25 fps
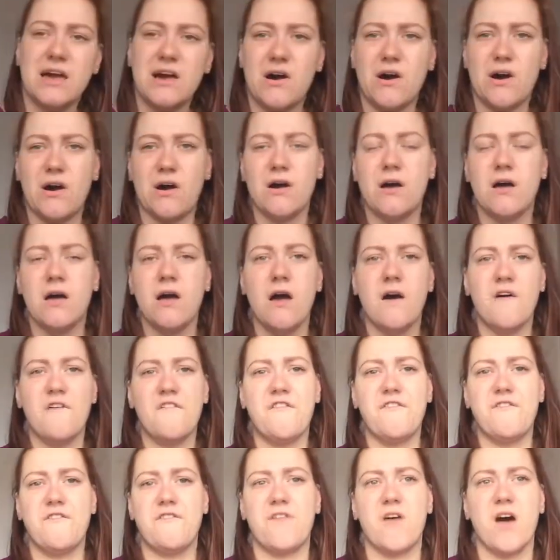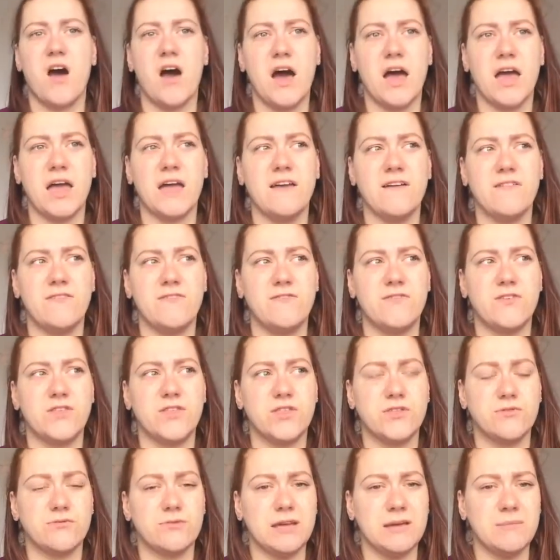are 5 for
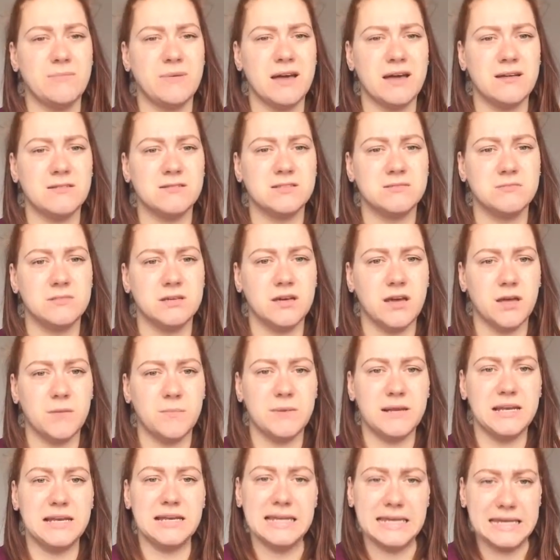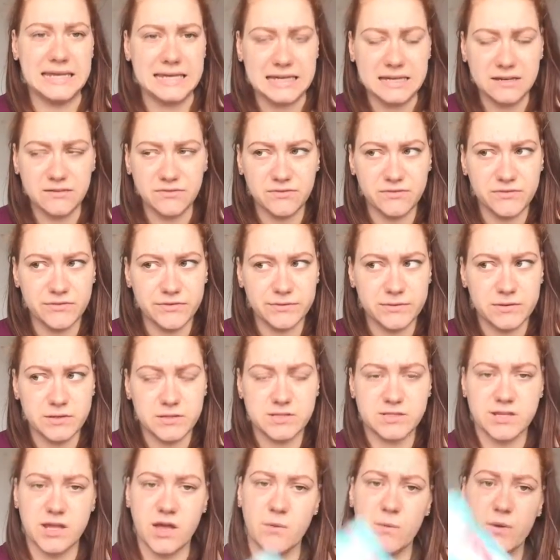£3 I believe,
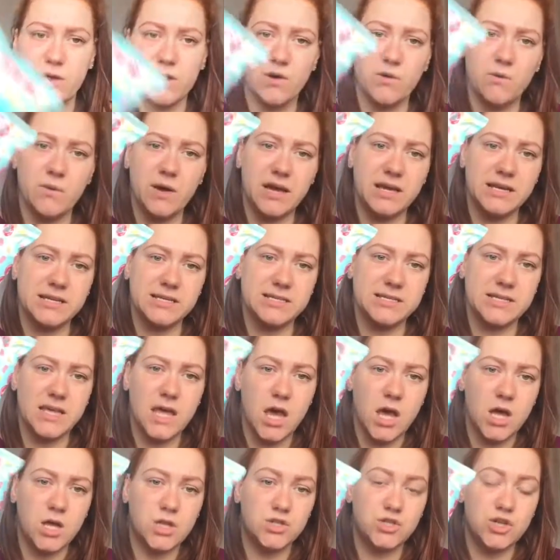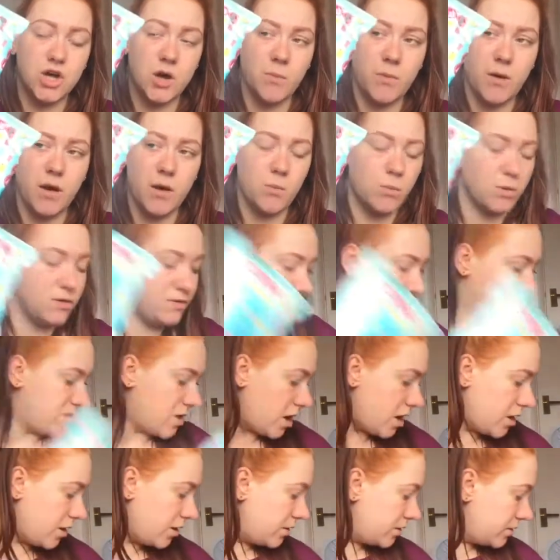so we always top up with
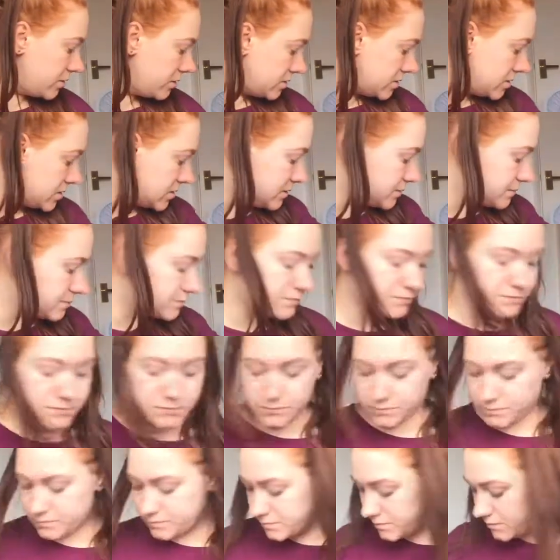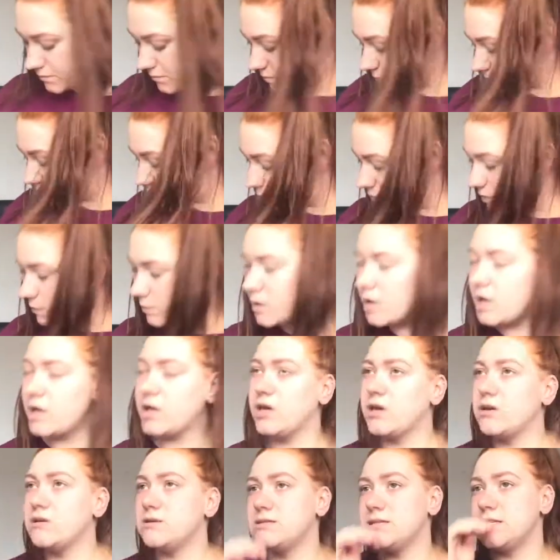those. We were
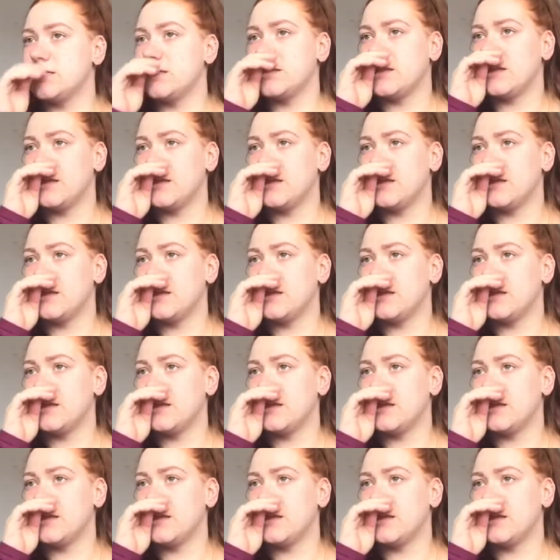using